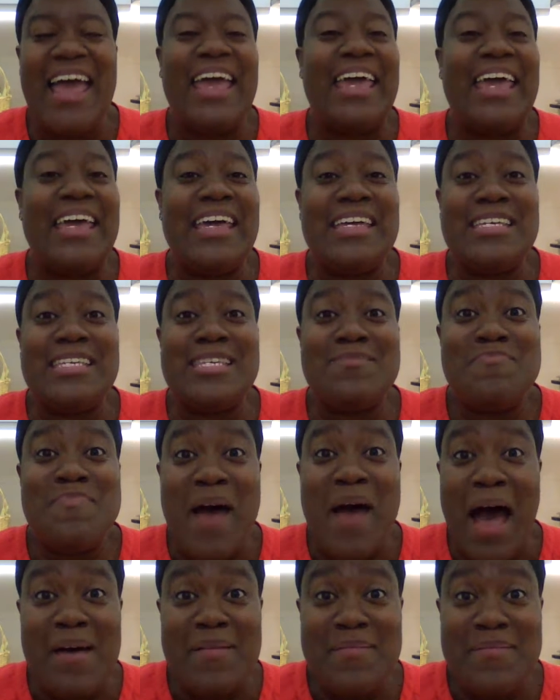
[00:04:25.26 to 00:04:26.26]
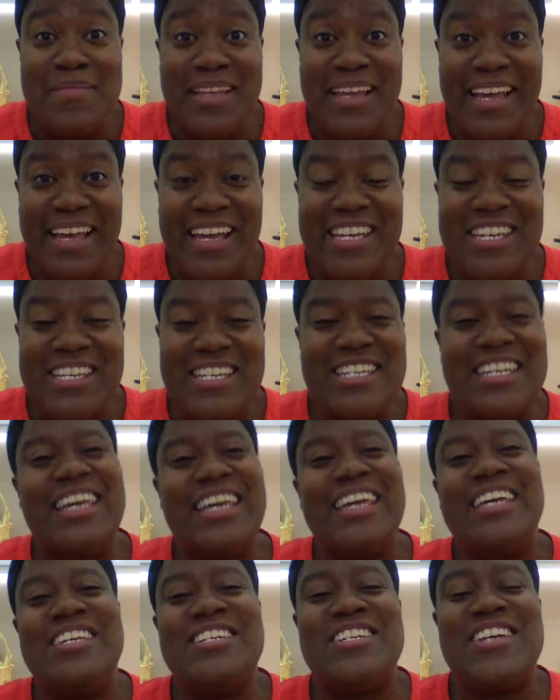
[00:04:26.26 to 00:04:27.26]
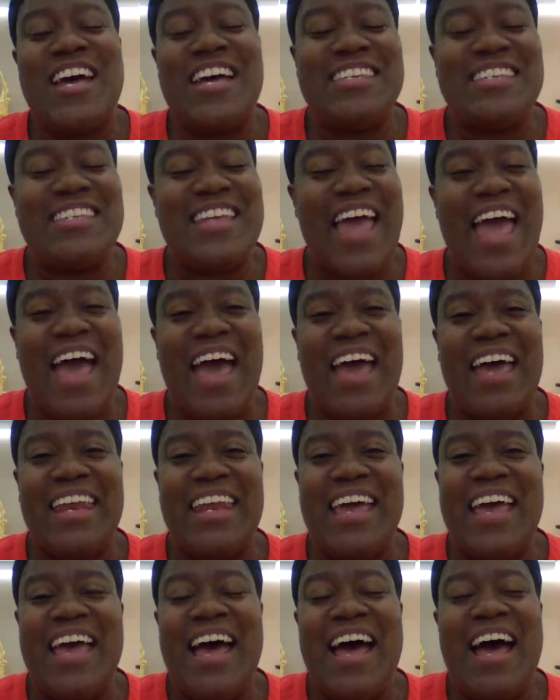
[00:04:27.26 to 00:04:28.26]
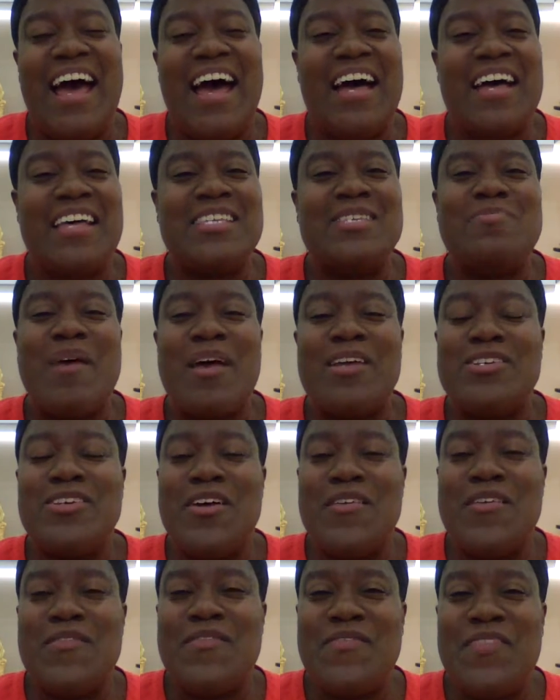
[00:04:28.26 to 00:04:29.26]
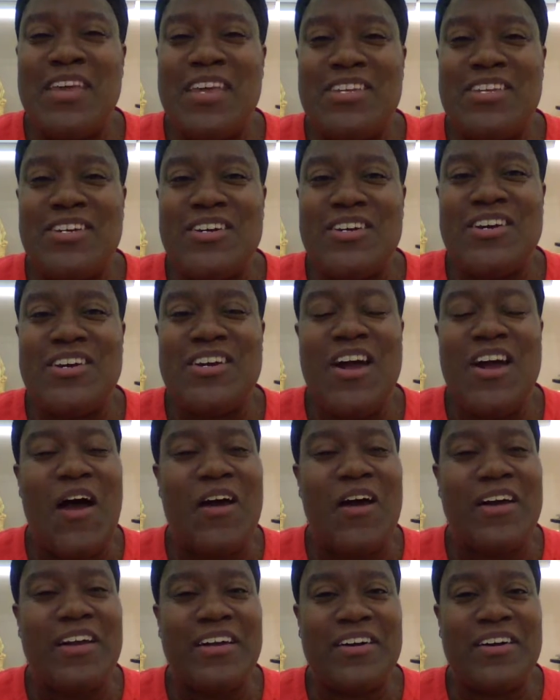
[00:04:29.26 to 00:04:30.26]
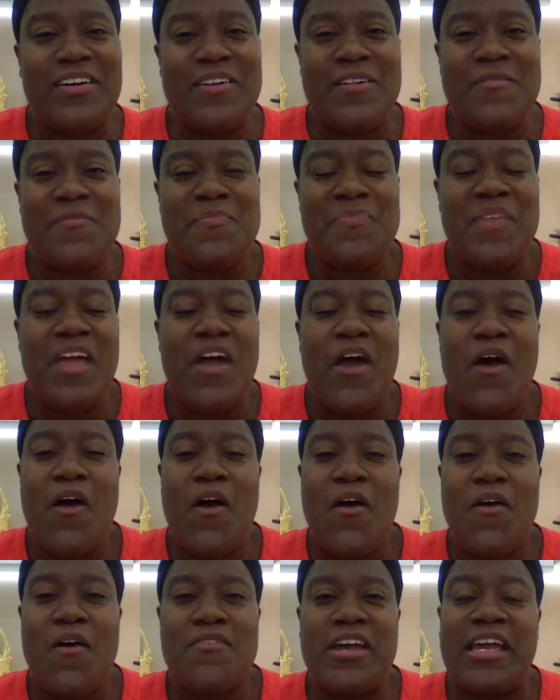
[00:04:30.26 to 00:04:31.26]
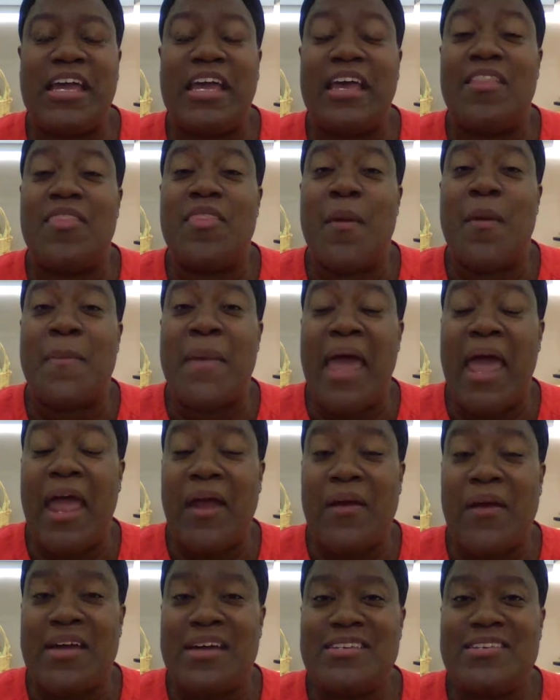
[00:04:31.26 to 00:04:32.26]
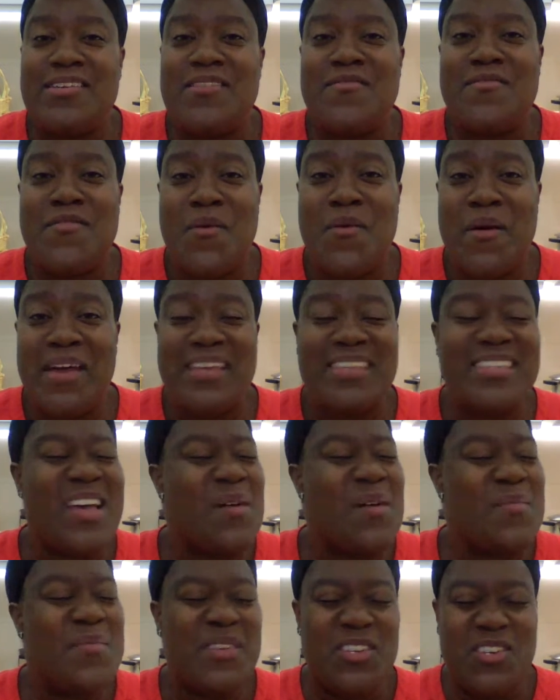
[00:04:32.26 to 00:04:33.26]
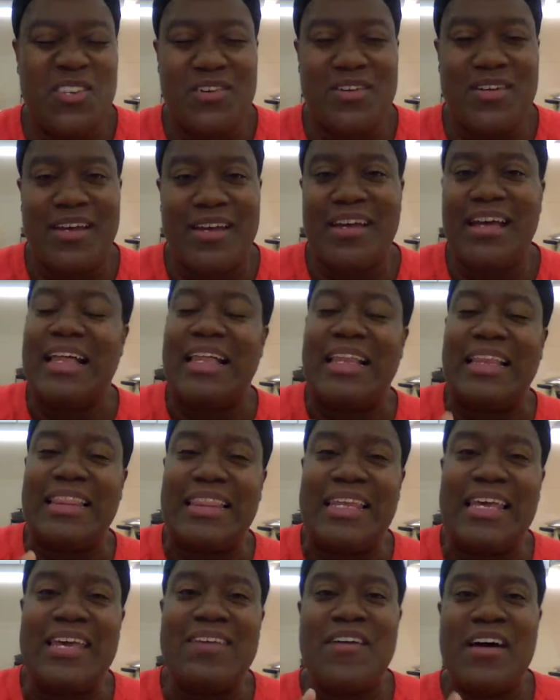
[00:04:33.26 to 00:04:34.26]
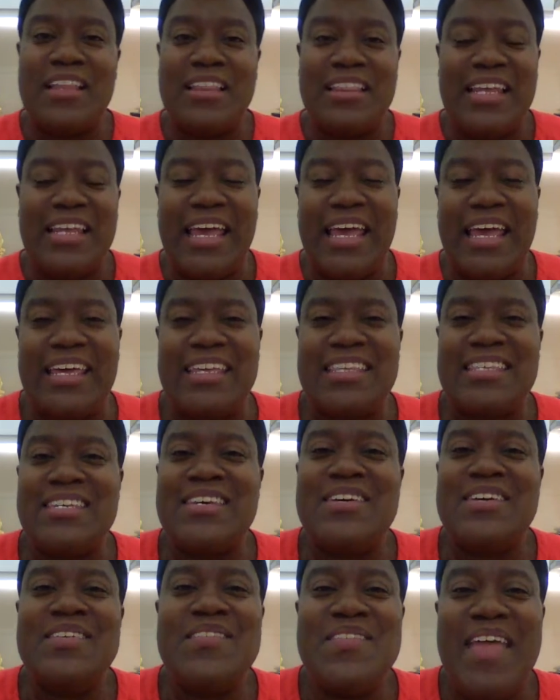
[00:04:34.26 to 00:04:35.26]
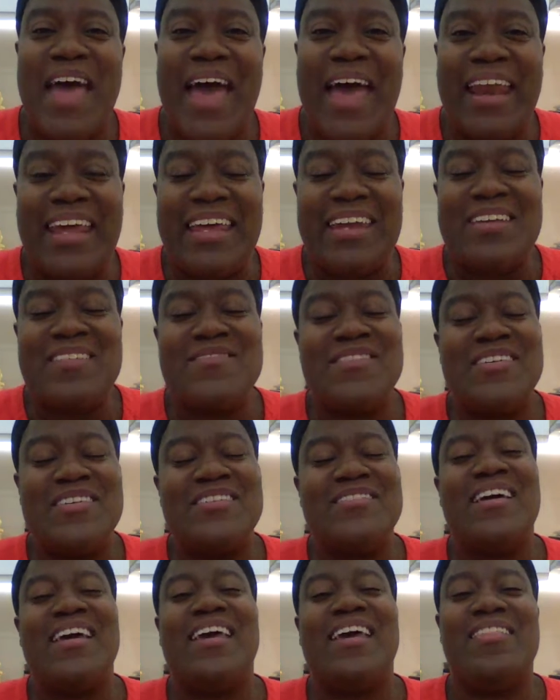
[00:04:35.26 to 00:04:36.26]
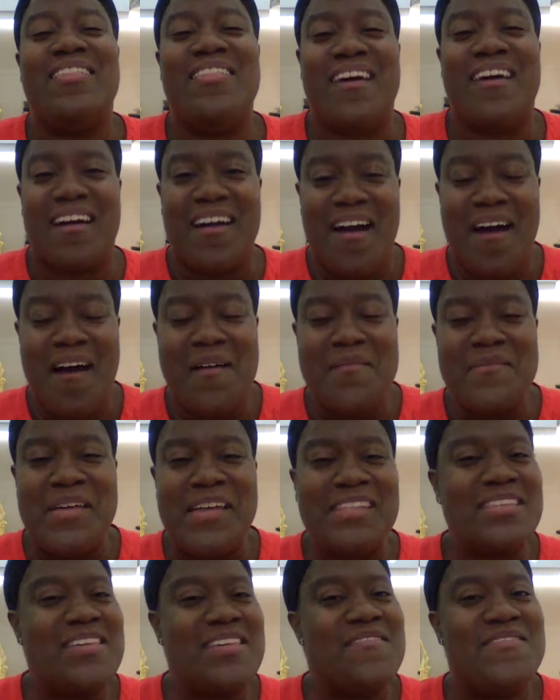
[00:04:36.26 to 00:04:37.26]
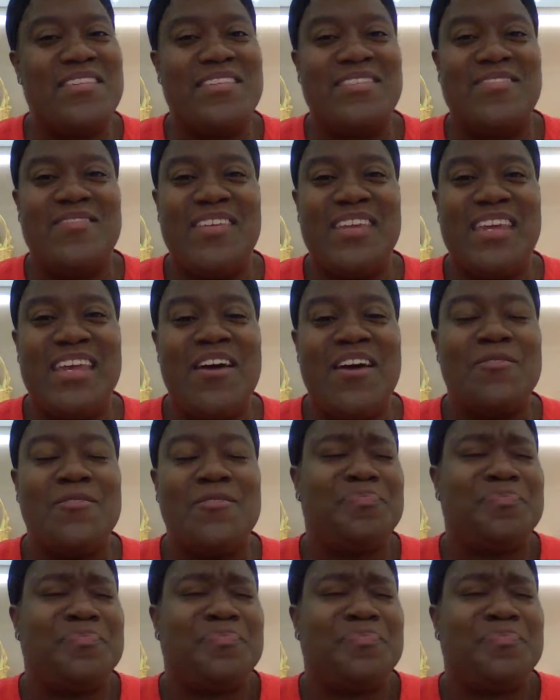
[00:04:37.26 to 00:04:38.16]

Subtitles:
is published. He just had a special featured article over in the Parent Voice. I'll be sure to leave a link to that interview in the comments of this video.